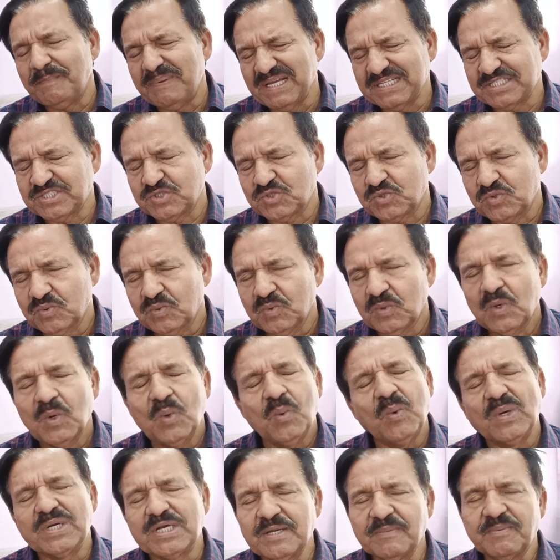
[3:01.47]
best
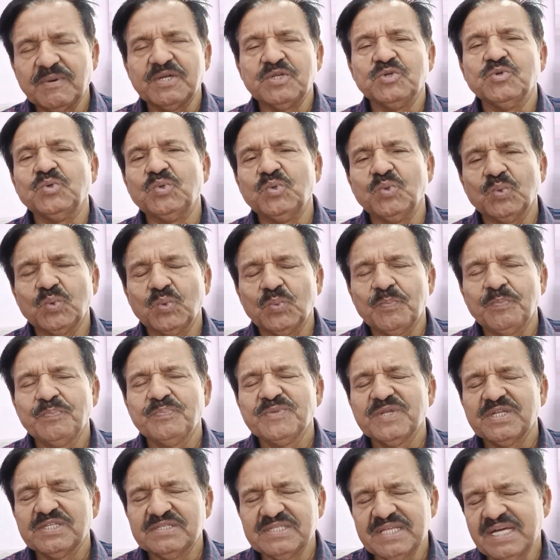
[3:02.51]
whatever you do
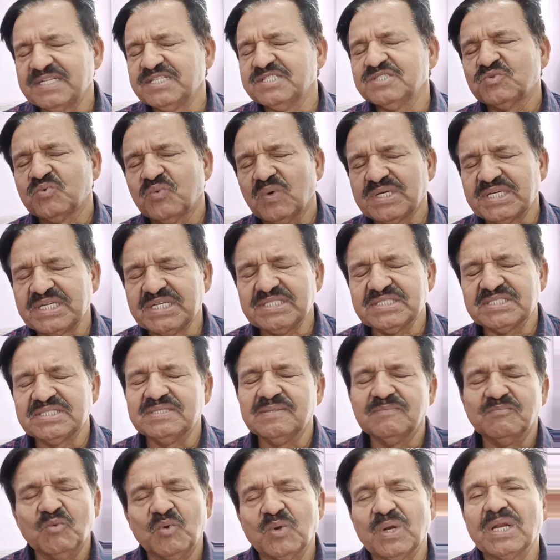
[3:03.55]
that is what is the
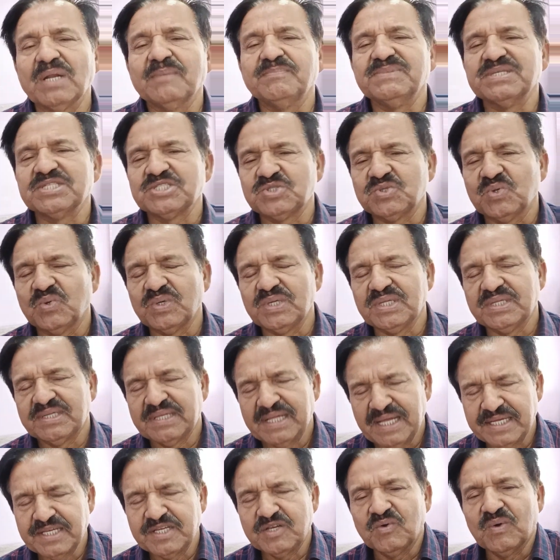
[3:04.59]
moral of the story
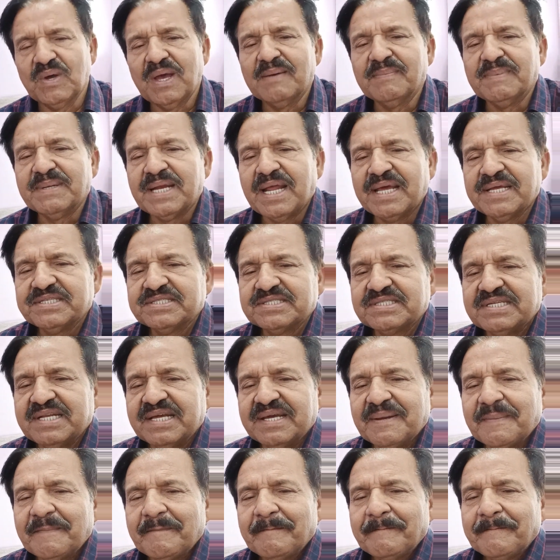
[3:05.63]
thank you have a nice day